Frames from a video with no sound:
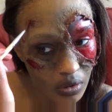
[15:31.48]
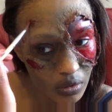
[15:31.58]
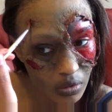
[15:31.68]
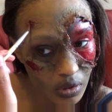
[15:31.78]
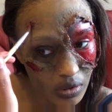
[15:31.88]

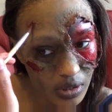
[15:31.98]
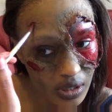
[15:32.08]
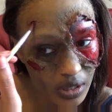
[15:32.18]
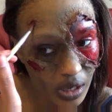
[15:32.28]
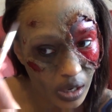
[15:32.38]
Gross
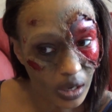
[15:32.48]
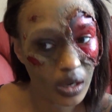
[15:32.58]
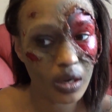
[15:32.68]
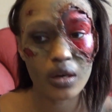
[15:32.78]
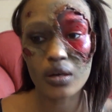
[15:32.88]
it
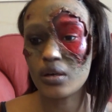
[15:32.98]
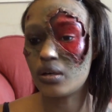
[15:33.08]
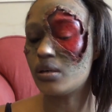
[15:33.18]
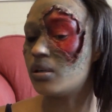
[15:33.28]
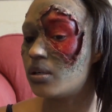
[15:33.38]

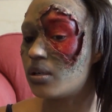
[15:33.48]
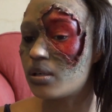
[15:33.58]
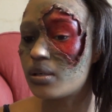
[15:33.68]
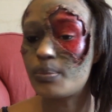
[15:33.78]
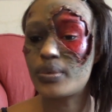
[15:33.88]

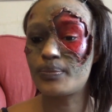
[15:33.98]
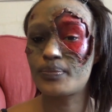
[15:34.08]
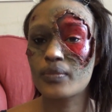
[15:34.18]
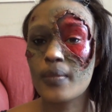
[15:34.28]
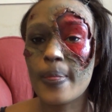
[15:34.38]
up.
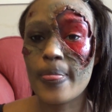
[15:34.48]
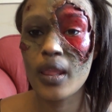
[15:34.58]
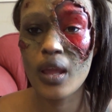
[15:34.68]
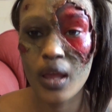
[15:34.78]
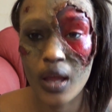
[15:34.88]

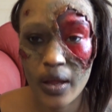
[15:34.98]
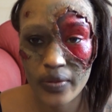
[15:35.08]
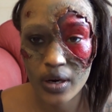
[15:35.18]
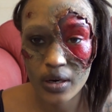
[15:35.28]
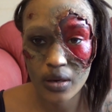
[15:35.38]
And
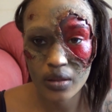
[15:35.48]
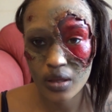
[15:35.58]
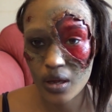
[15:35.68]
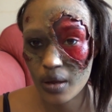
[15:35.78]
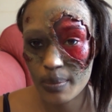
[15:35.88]
then I don't
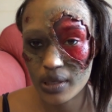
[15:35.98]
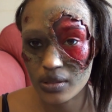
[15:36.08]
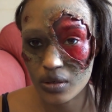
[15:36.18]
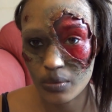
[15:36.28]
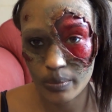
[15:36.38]
think I'd be a
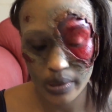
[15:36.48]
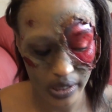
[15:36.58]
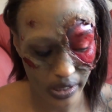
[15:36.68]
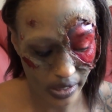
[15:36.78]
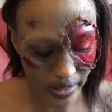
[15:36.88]

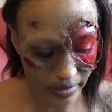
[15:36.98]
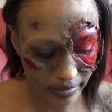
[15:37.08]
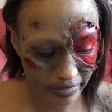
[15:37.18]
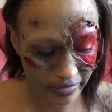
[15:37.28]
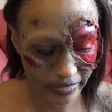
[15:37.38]
zombie
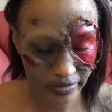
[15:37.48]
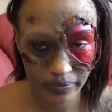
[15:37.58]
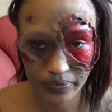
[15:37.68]
if